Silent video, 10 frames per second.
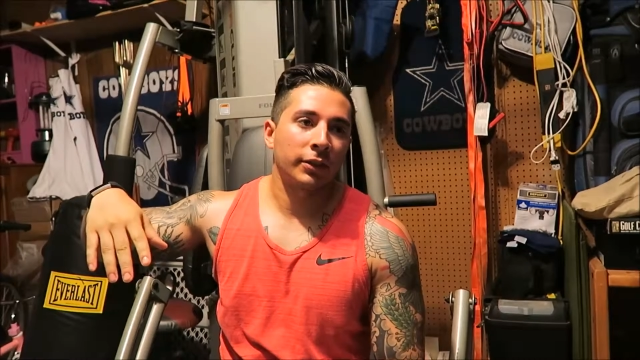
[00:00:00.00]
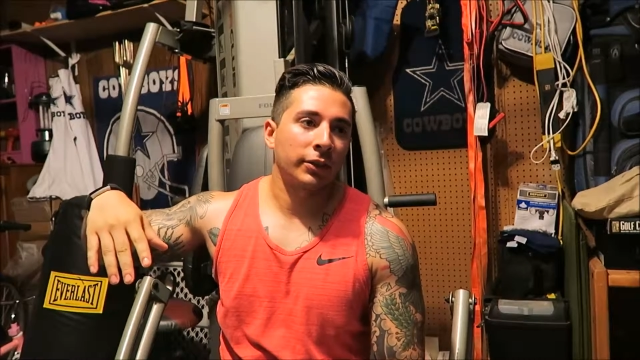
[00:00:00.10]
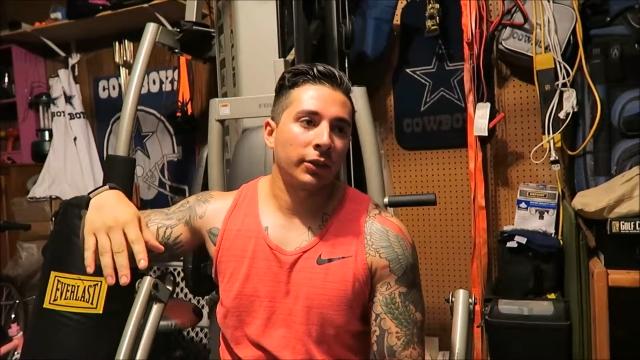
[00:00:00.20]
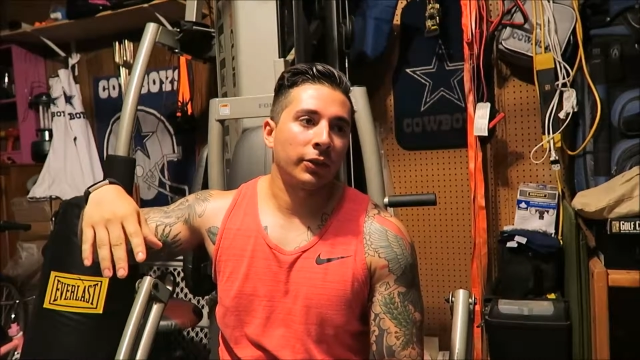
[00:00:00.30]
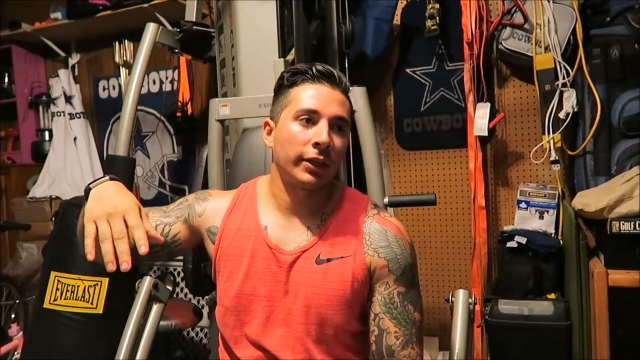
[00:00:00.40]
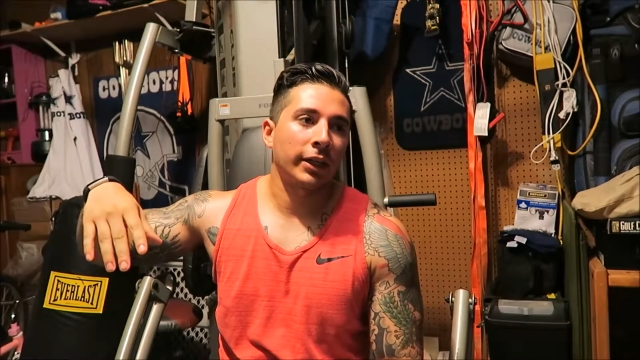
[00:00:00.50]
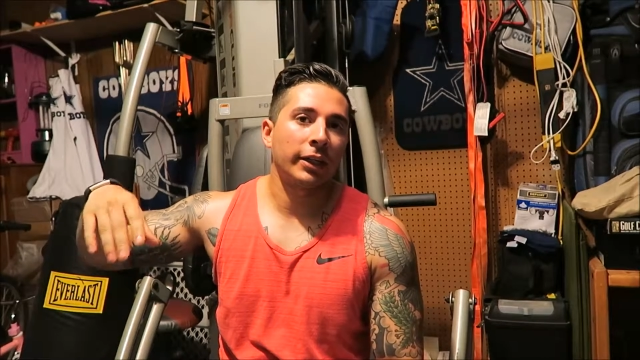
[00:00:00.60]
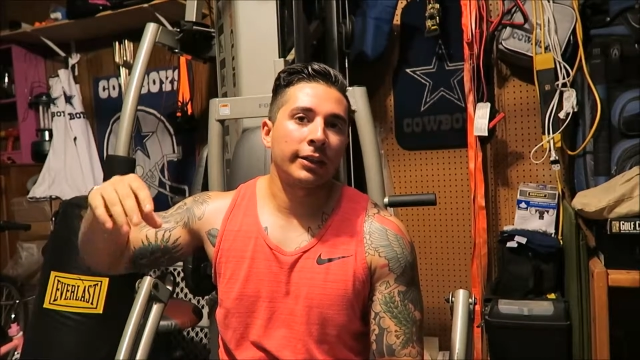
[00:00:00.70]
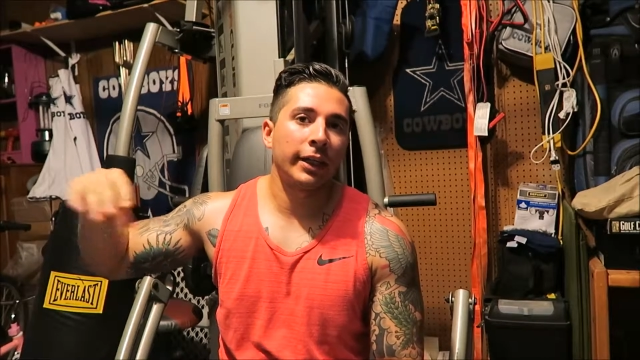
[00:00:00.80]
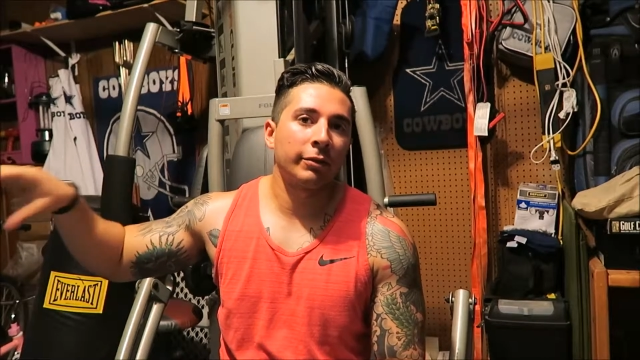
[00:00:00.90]
so I
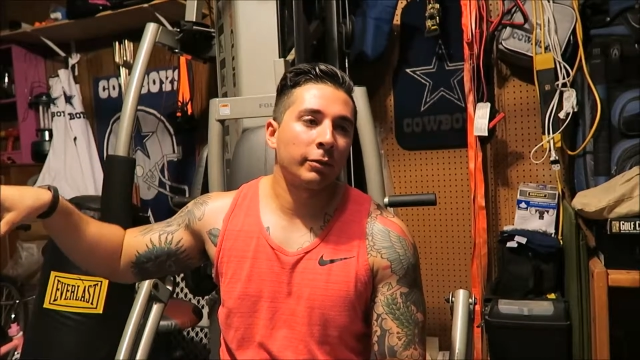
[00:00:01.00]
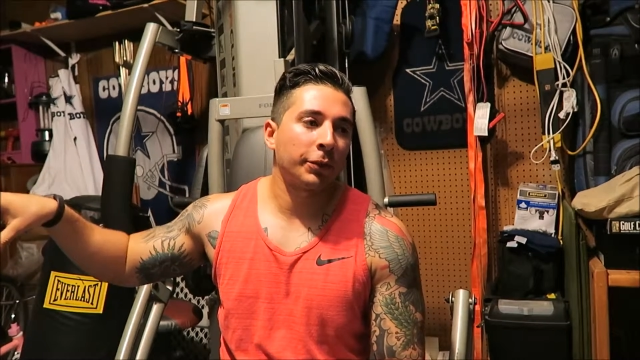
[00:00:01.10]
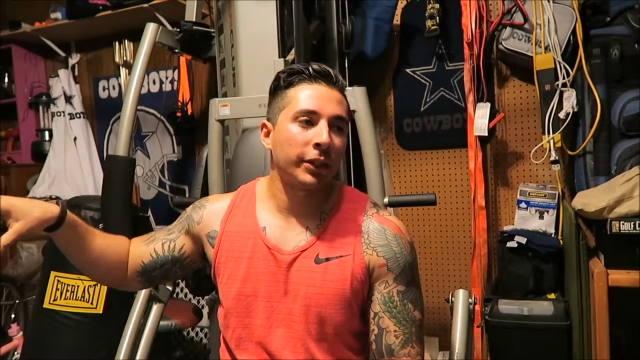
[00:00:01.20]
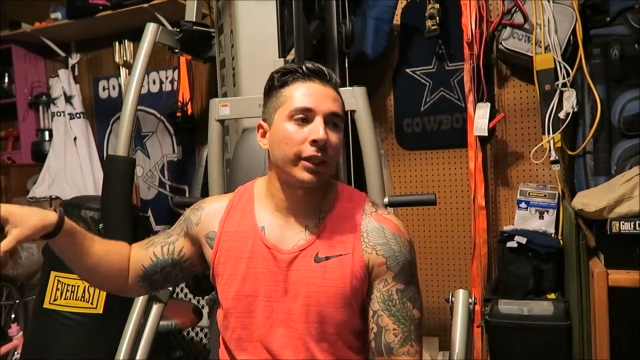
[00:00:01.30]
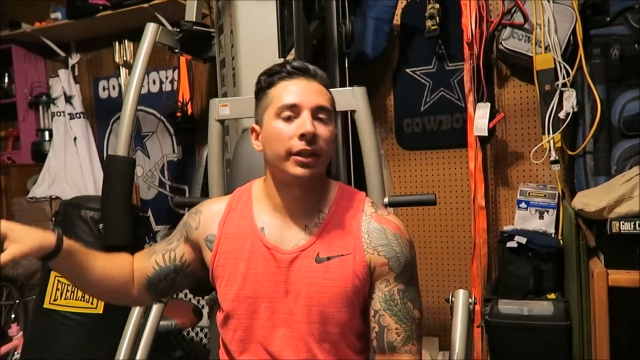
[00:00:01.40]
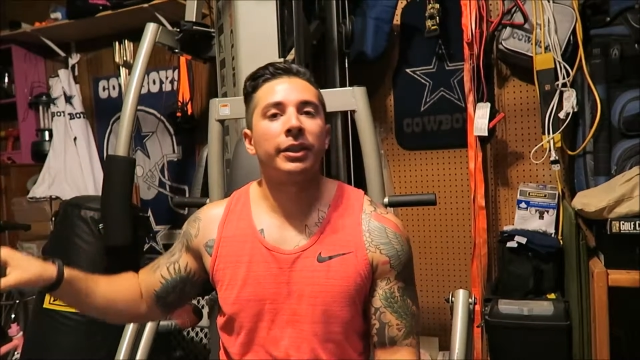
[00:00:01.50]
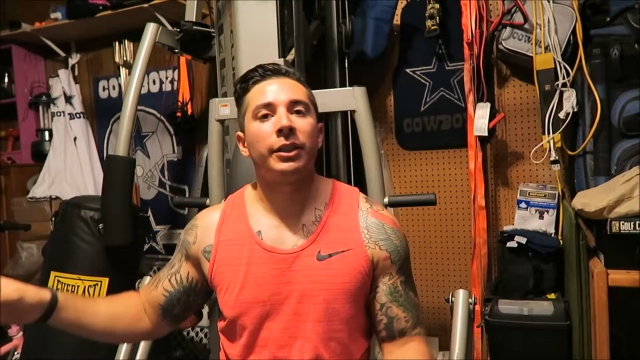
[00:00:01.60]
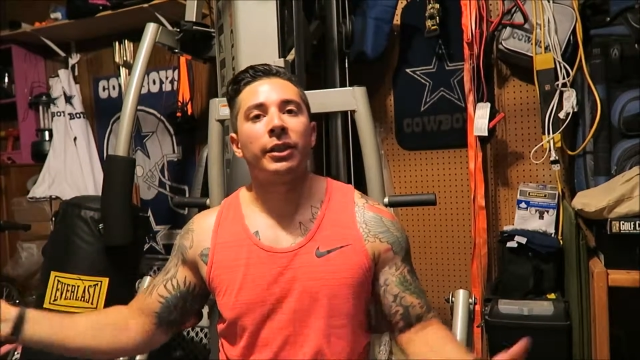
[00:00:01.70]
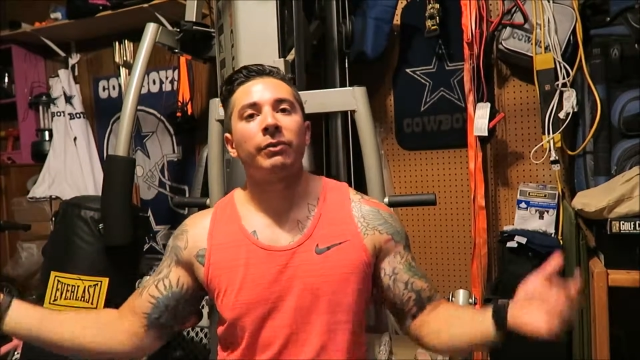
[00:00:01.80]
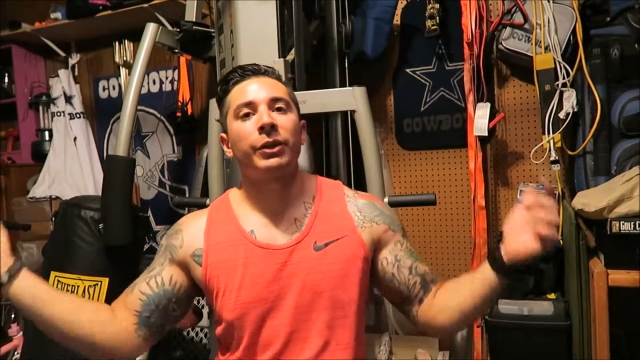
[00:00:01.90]
kind of gave up on that
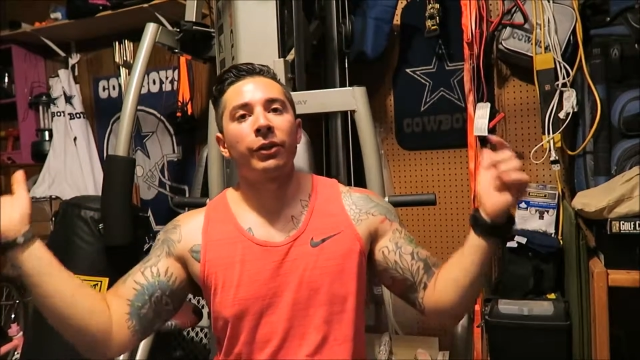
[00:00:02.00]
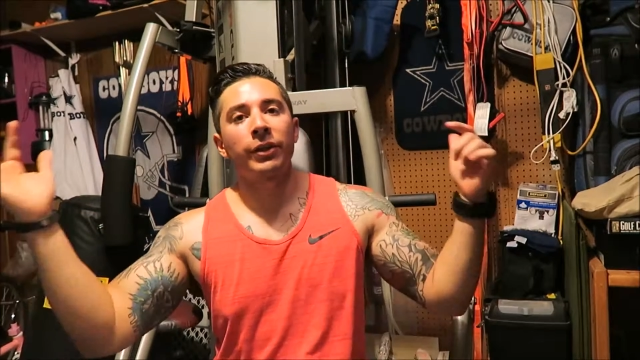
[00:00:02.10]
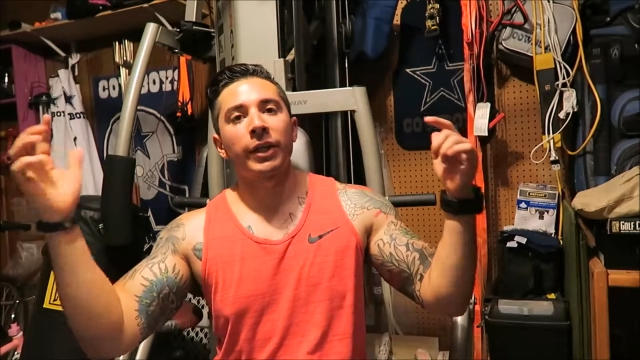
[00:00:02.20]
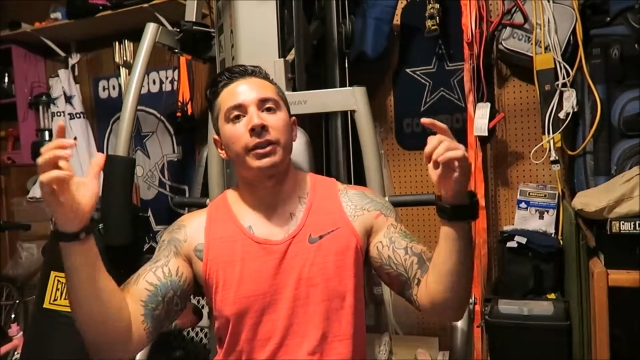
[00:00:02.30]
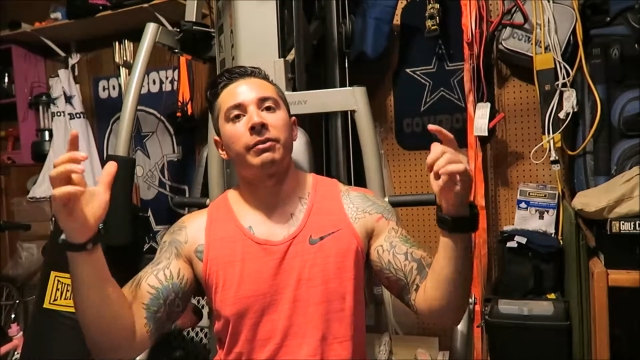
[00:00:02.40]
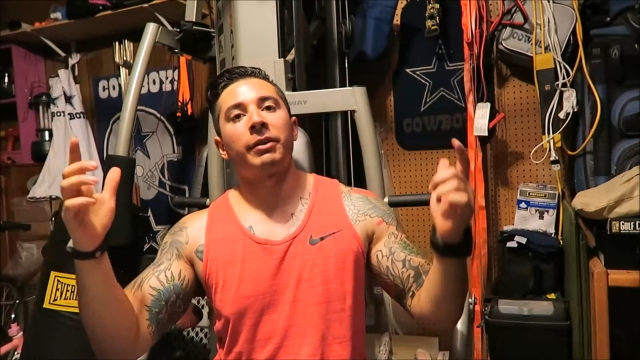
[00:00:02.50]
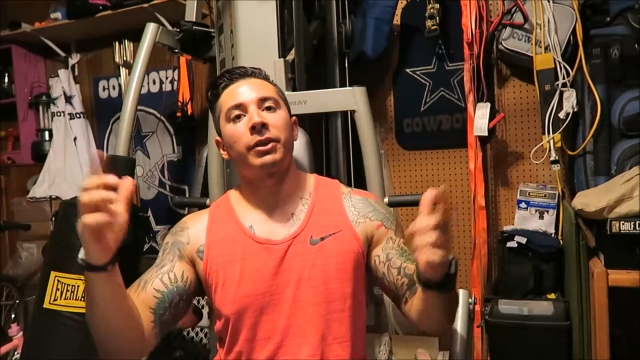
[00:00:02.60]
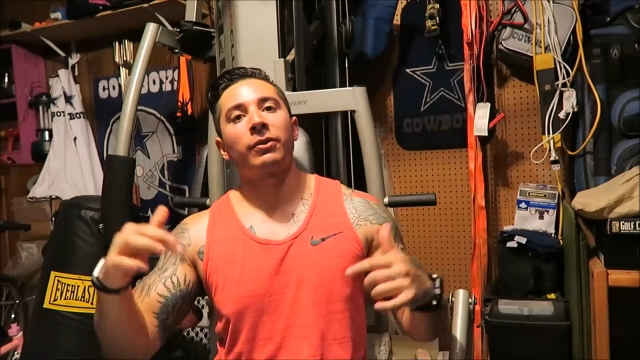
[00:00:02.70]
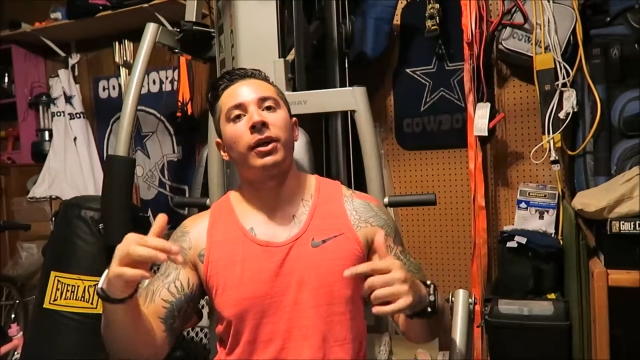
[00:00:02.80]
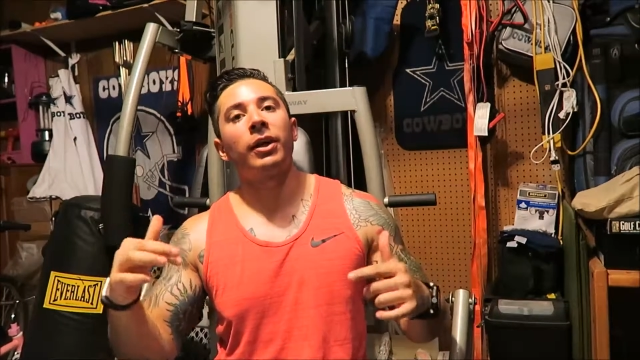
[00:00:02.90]
idea, and I relocated to my
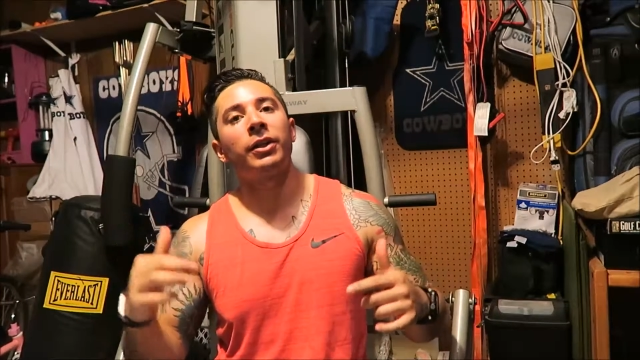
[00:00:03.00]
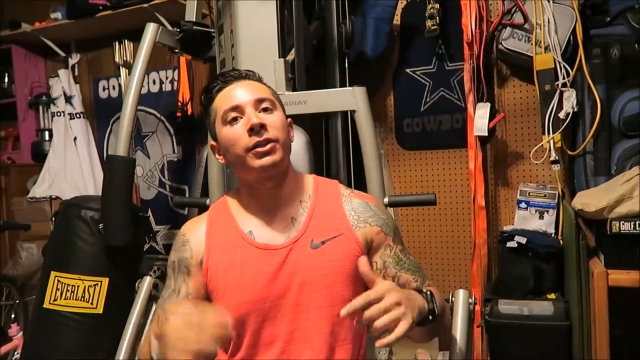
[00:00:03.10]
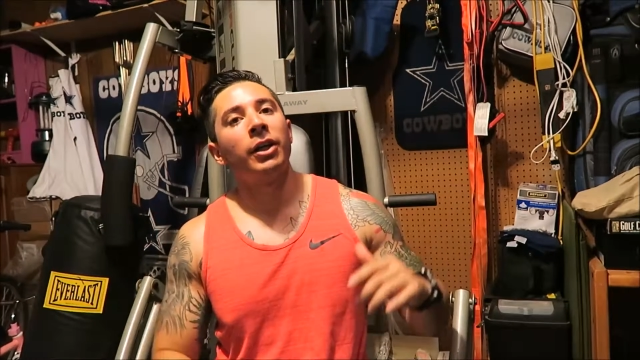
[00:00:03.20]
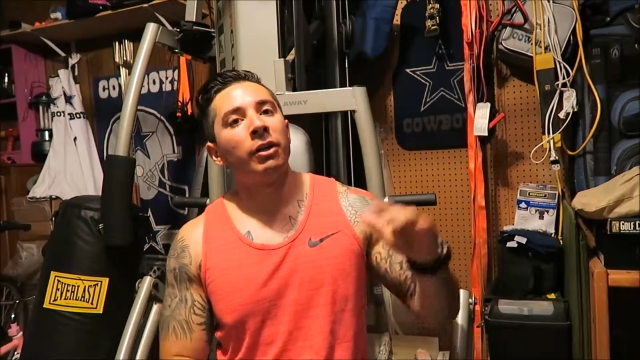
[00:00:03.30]
garage